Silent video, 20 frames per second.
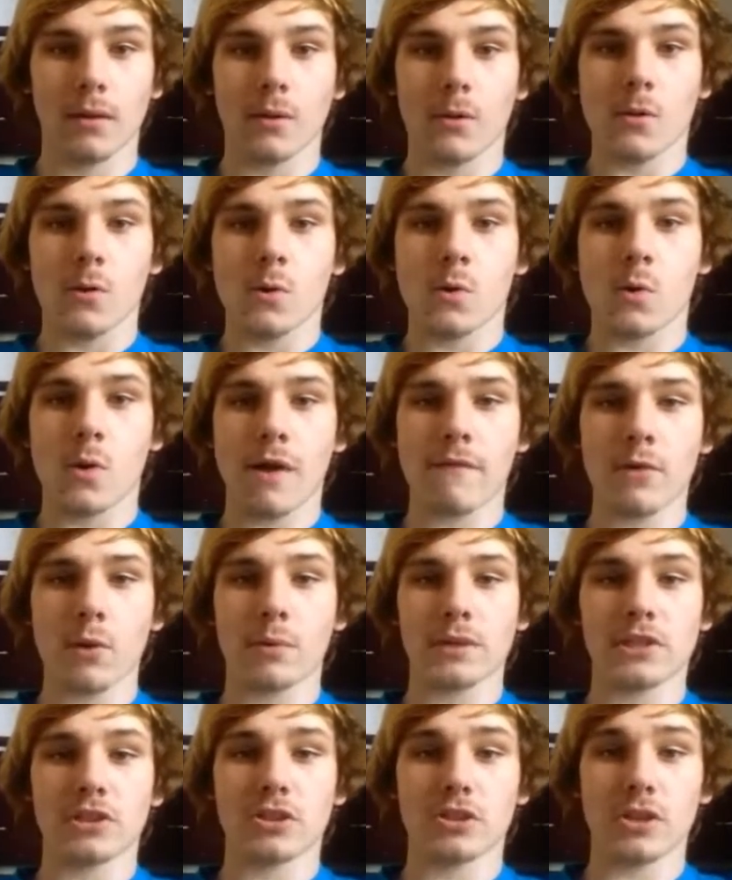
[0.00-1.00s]
However,
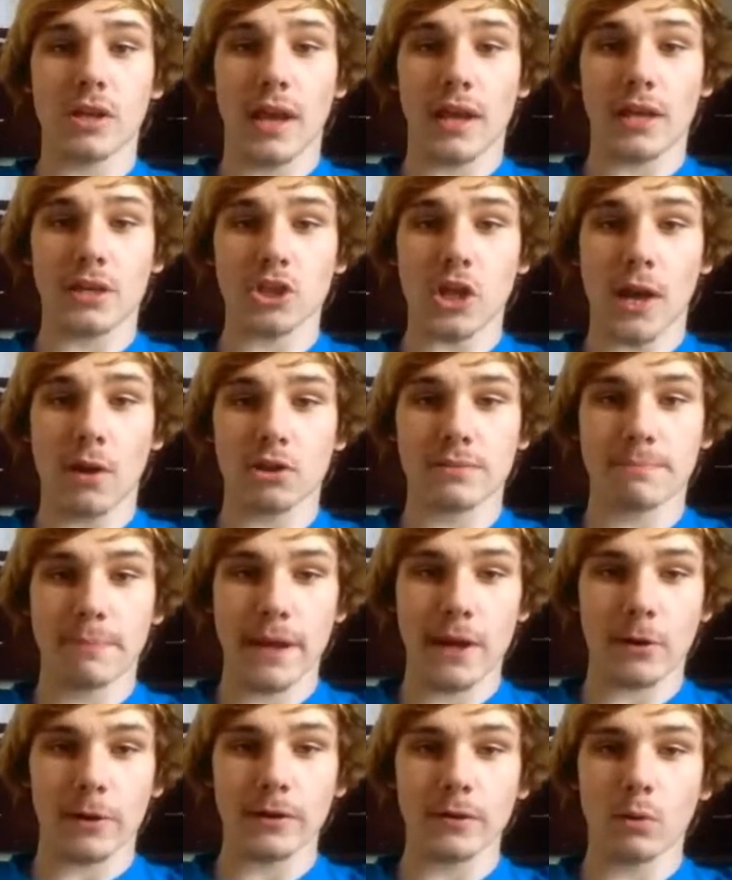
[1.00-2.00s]
when a child's
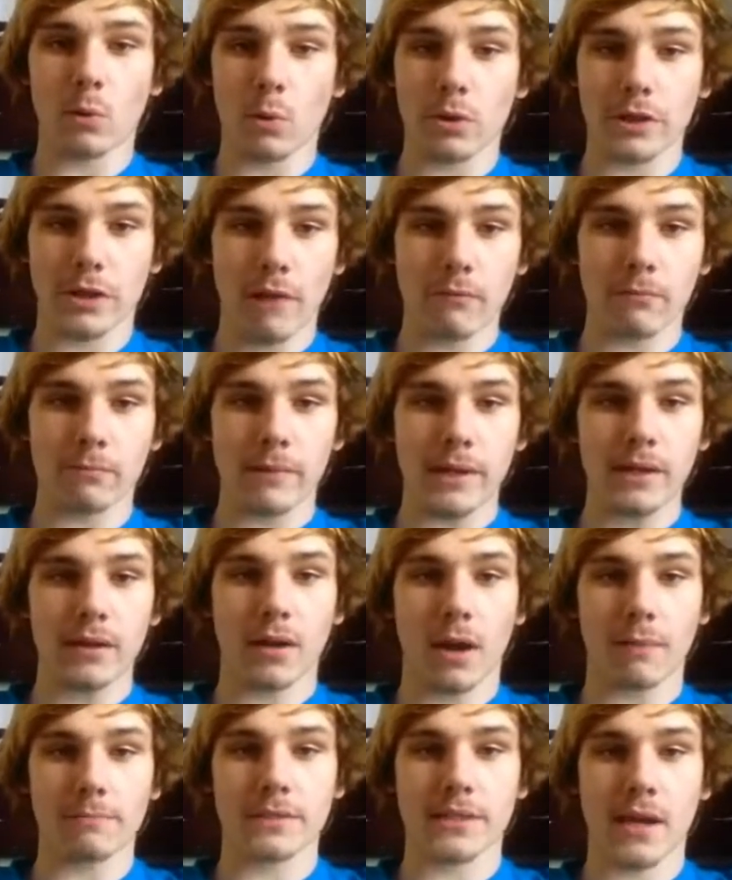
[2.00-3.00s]
parent or the government
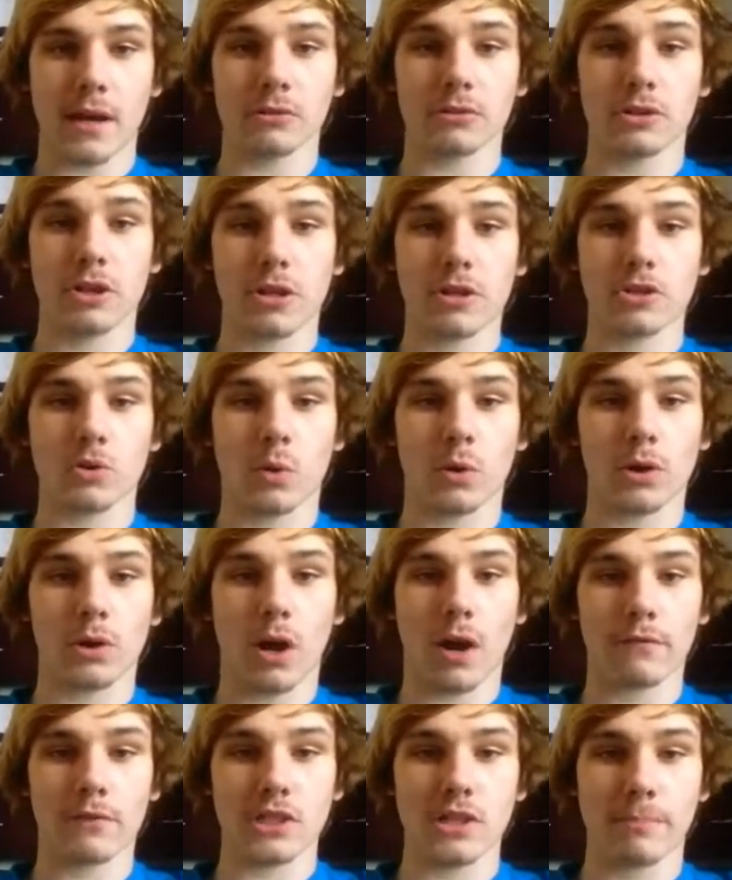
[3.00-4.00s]
comes down to the store and
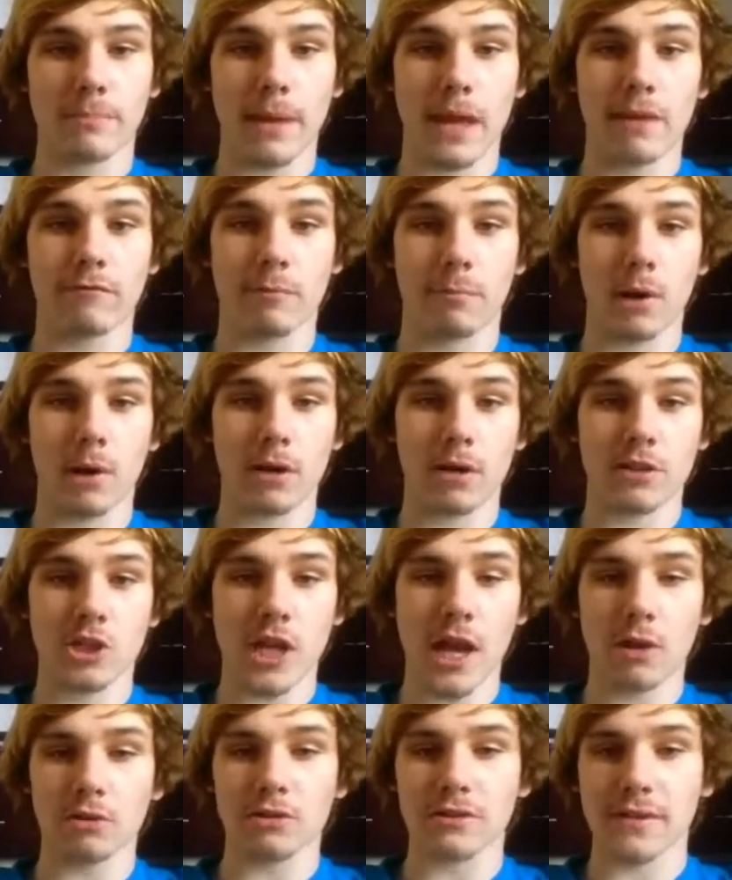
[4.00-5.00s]
offers to pay for part of the
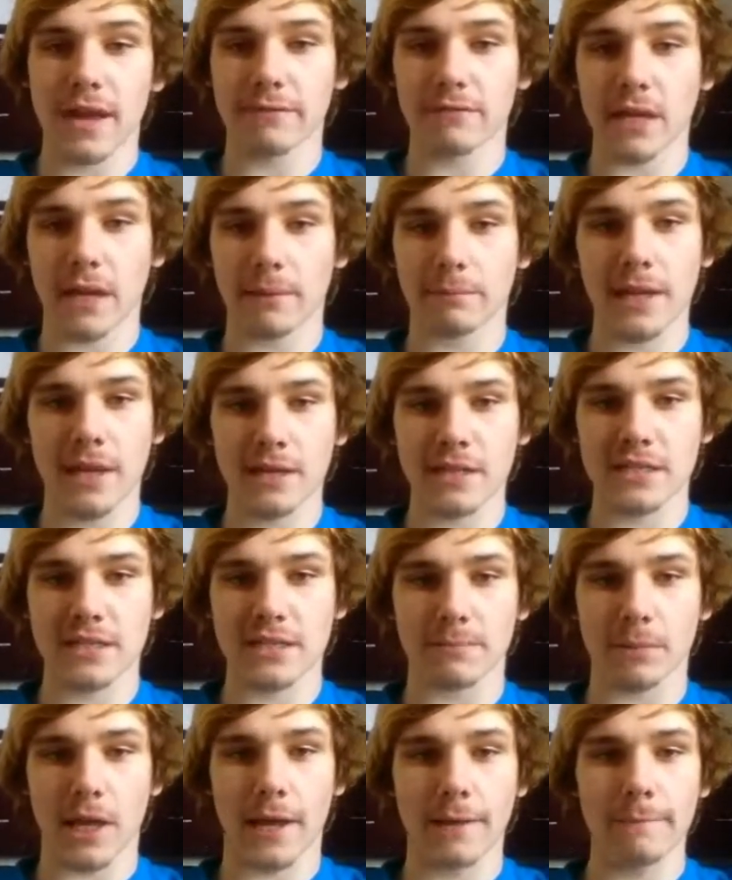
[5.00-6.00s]
child's lifetime candy
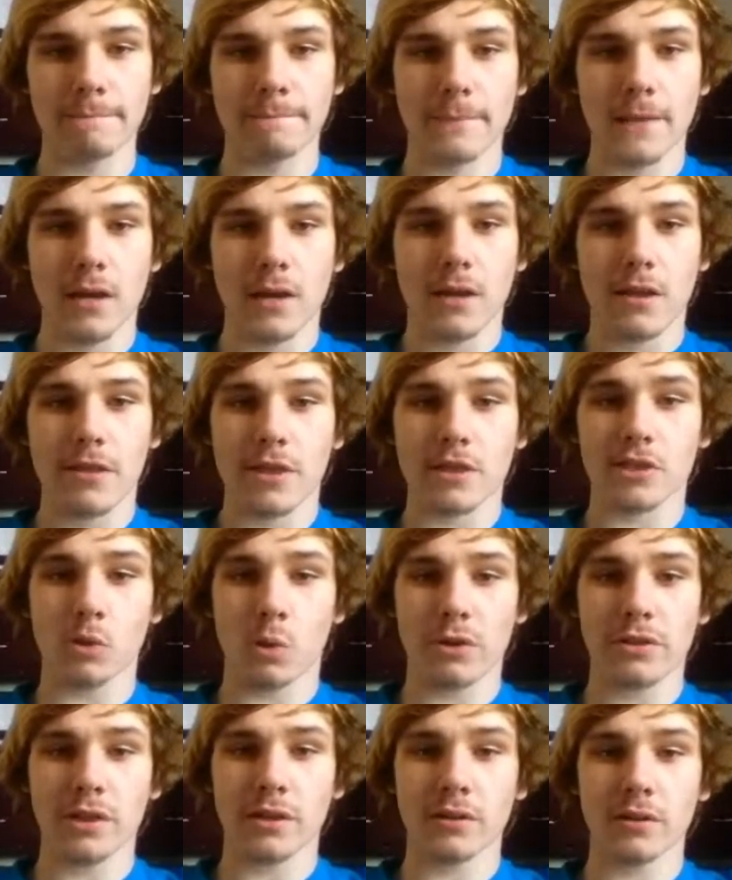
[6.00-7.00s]
supply, the
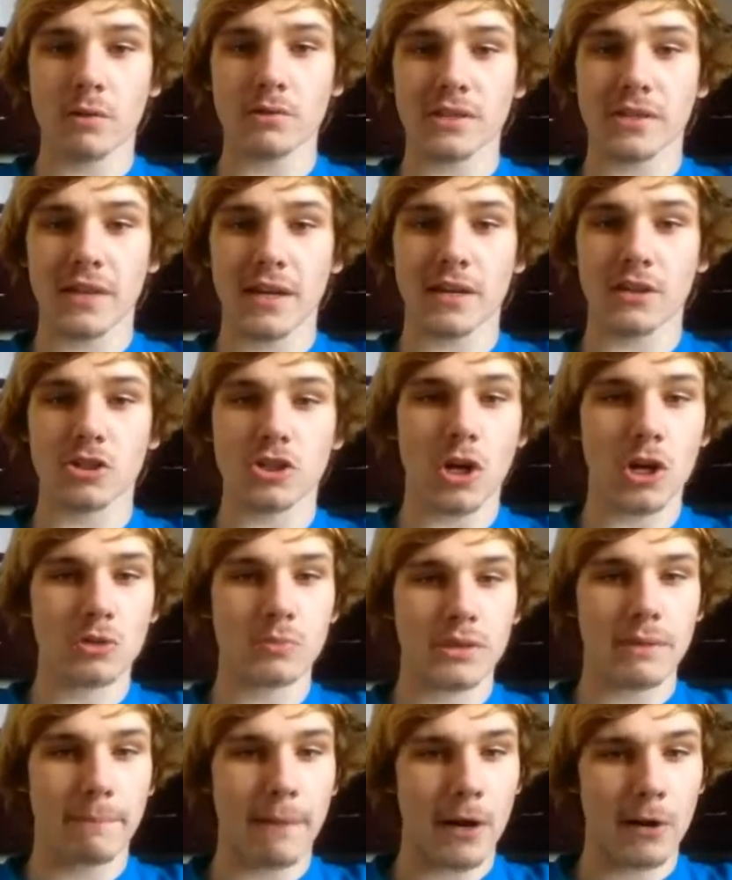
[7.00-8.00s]
store then knows that they can charge
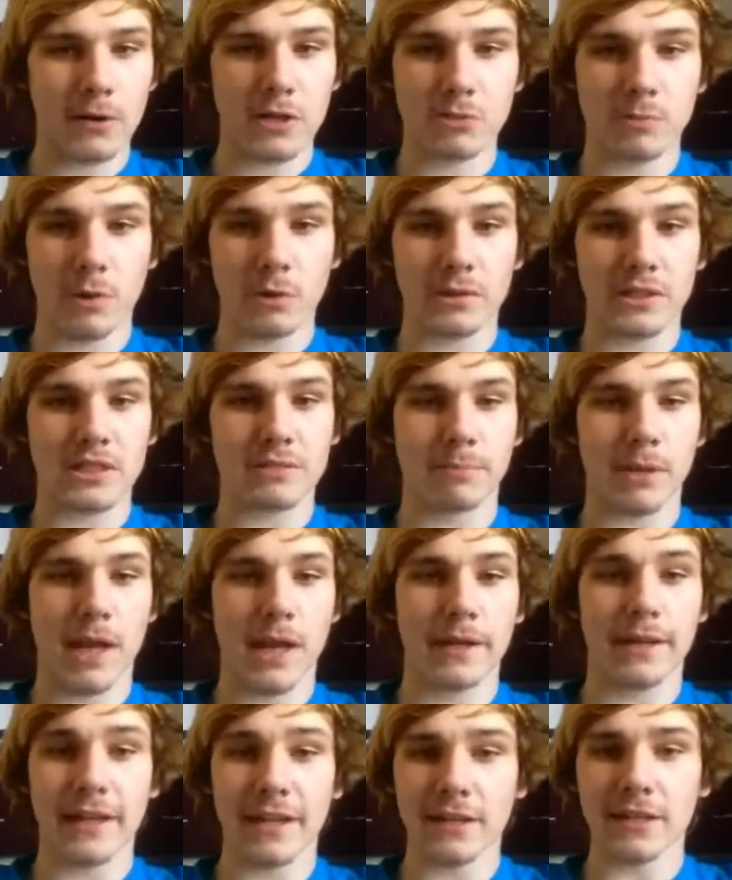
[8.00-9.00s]
what the parent is willing to
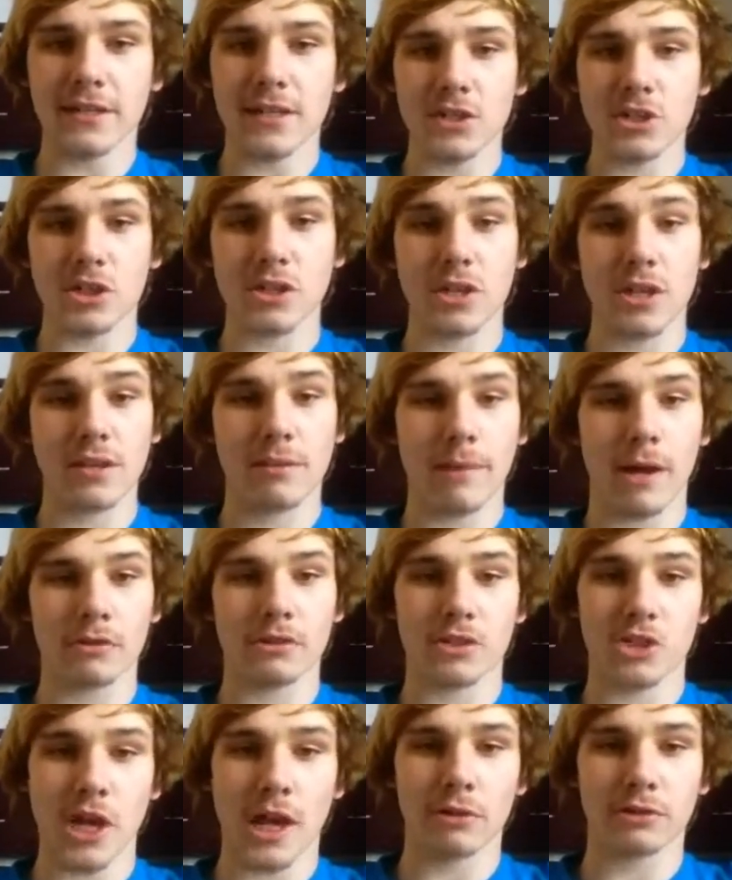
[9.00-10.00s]
supply in addition to the amount
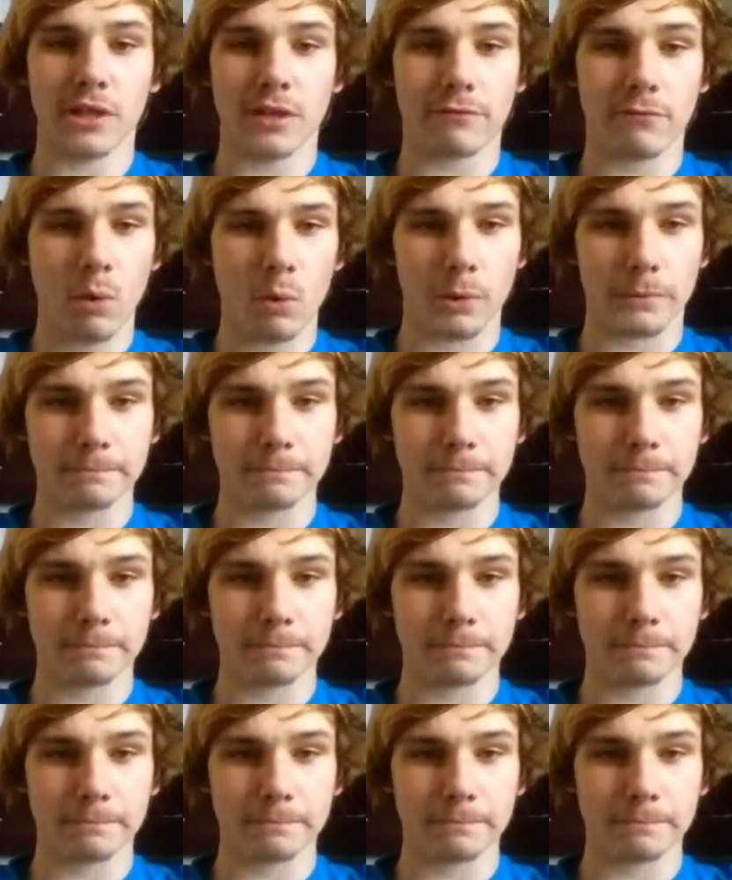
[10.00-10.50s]
the child can afford.